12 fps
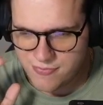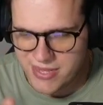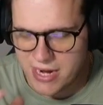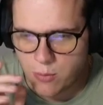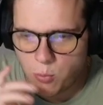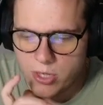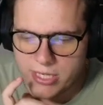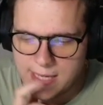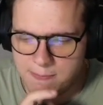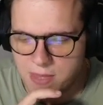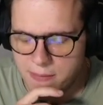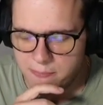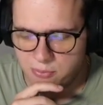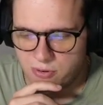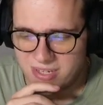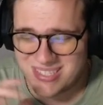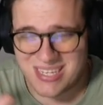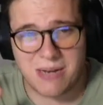And I want to keep that
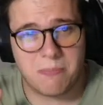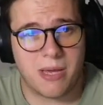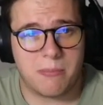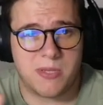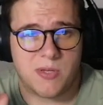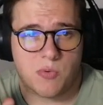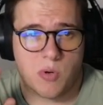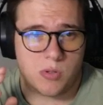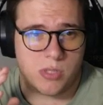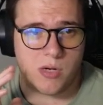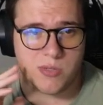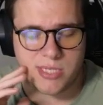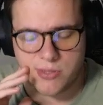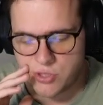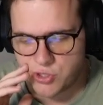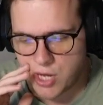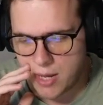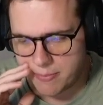Prince and maybe the Royal Ghost in the
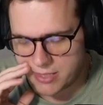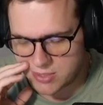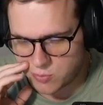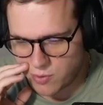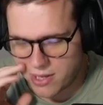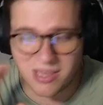shop as well.